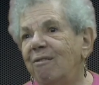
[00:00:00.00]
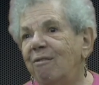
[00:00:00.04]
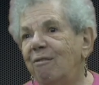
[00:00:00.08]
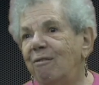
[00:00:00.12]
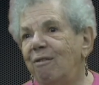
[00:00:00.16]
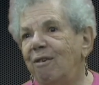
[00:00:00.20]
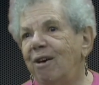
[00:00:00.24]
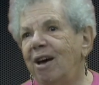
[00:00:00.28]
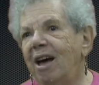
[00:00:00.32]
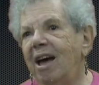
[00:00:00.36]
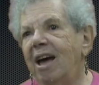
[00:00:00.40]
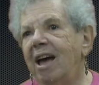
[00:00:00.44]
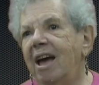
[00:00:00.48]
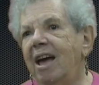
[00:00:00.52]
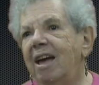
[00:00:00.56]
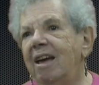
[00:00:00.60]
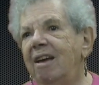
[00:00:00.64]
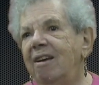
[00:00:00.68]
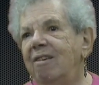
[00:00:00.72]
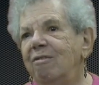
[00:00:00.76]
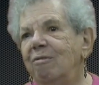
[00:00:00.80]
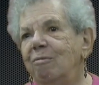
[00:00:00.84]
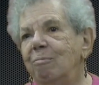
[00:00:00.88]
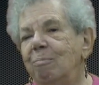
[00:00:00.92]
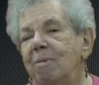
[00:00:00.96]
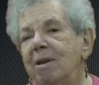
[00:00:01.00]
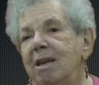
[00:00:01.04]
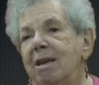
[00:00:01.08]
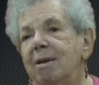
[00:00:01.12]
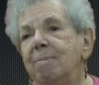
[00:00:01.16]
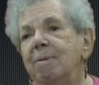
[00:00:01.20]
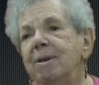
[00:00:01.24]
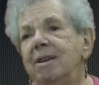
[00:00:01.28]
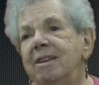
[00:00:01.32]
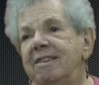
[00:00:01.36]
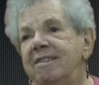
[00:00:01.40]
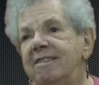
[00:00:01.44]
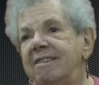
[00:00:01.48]
5,
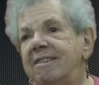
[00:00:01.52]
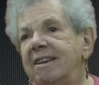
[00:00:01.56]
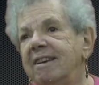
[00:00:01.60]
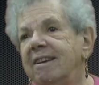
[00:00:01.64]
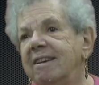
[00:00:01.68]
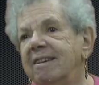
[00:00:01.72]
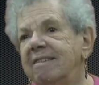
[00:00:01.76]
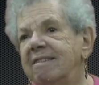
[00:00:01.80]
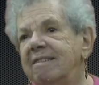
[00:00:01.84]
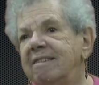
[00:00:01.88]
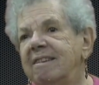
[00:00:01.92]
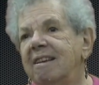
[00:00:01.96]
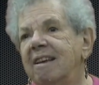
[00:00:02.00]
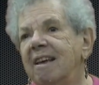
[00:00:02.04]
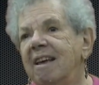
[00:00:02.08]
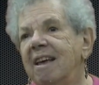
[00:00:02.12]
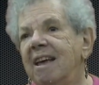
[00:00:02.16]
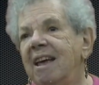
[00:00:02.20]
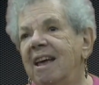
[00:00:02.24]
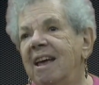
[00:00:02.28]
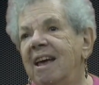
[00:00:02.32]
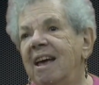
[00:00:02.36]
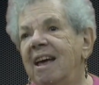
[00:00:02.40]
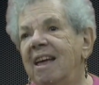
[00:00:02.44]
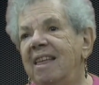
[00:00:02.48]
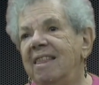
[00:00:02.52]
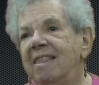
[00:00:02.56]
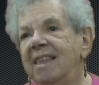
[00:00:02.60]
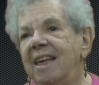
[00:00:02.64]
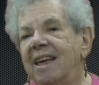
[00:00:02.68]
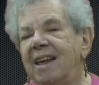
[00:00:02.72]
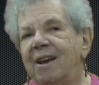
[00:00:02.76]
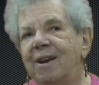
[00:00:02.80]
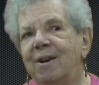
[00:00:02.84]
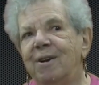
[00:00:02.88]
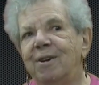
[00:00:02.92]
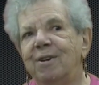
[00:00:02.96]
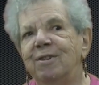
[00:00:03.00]
maybe 6 that
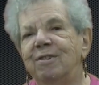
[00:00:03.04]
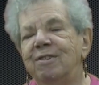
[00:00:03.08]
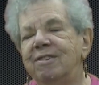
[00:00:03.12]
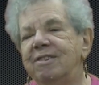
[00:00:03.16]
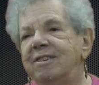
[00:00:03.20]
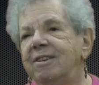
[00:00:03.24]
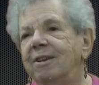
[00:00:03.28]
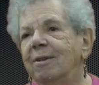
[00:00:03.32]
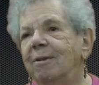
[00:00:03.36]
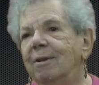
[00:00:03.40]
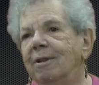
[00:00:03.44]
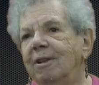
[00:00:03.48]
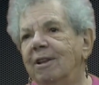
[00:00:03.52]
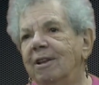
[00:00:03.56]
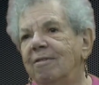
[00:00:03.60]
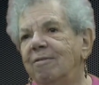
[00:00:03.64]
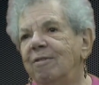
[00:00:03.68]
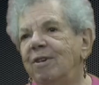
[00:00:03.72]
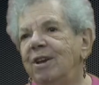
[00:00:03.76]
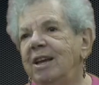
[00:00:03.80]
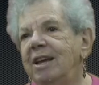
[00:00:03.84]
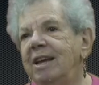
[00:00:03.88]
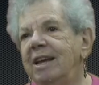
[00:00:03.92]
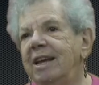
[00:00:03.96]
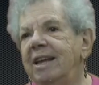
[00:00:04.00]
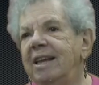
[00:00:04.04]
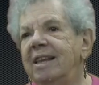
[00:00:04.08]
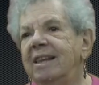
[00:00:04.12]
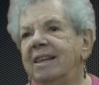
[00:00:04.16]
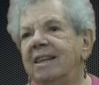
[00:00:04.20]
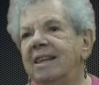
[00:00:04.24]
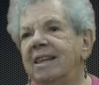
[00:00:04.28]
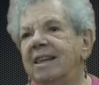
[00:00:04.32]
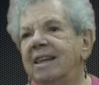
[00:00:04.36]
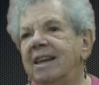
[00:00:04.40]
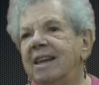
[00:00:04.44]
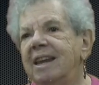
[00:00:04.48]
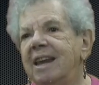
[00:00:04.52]
are still living
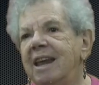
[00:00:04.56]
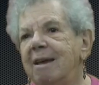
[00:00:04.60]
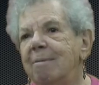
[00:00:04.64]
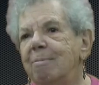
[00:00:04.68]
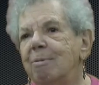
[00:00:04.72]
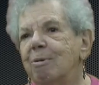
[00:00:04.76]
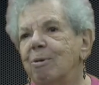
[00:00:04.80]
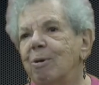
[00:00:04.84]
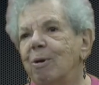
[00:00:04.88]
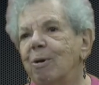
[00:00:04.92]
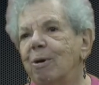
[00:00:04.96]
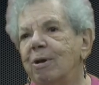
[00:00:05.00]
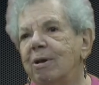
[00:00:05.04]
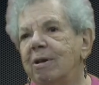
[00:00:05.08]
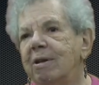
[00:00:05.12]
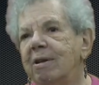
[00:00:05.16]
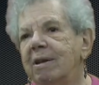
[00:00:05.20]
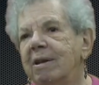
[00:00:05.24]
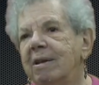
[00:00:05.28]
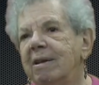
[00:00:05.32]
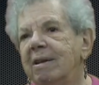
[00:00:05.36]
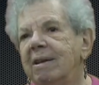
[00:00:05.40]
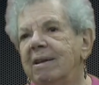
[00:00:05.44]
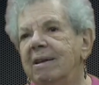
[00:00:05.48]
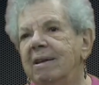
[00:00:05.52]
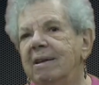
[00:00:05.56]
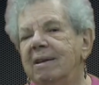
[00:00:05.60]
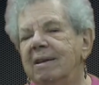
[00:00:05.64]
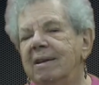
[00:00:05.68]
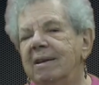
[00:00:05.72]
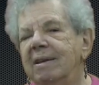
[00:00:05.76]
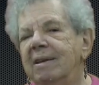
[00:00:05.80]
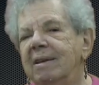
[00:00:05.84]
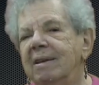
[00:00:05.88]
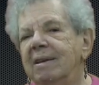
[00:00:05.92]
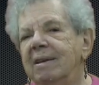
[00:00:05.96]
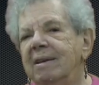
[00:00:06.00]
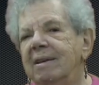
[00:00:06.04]
in the neighborhood.
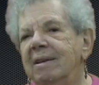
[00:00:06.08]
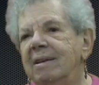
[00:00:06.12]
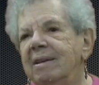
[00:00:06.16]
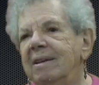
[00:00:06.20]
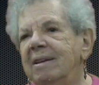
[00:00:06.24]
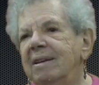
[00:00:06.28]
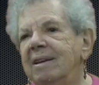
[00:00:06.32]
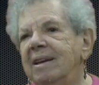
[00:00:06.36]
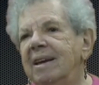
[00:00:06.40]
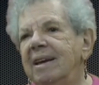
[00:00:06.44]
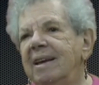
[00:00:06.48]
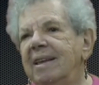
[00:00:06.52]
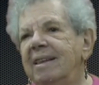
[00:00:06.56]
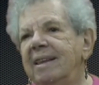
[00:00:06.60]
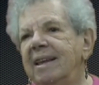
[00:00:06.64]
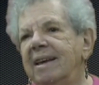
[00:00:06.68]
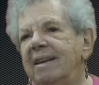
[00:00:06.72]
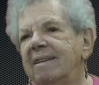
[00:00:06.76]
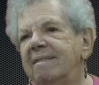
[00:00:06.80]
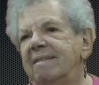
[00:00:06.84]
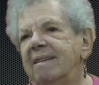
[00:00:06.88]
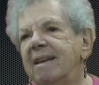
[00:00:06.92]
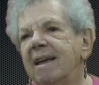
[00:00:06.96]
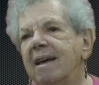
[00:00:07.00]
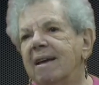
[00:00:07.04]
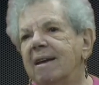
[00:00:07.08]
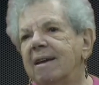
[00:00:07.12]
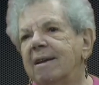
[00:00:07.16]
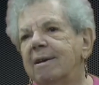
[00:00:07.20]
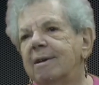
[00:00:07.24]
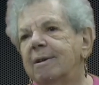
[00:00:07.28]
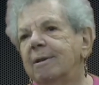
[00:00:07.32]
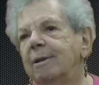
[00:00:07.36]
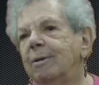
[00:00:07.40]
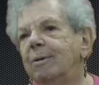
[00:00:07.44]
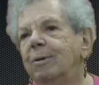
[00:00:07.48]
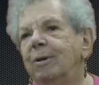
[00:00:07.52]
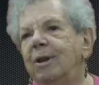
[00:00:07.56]
And that's not
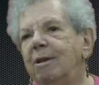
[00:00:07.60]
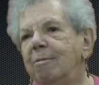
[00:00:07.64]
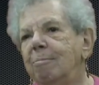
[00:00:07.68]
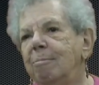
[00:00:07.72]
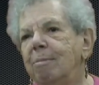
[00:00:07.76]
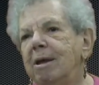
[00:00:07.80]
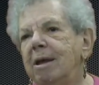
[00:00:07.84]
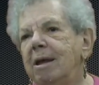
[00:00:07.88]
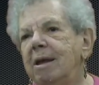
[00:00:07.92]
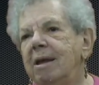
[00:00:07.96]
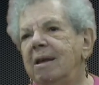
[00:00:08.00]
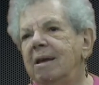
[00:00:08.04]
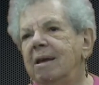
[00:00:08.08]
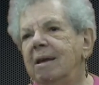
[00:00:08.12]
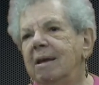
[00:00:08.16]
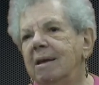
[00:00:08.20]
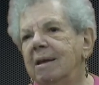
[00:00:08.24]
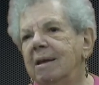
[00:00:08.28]
including me.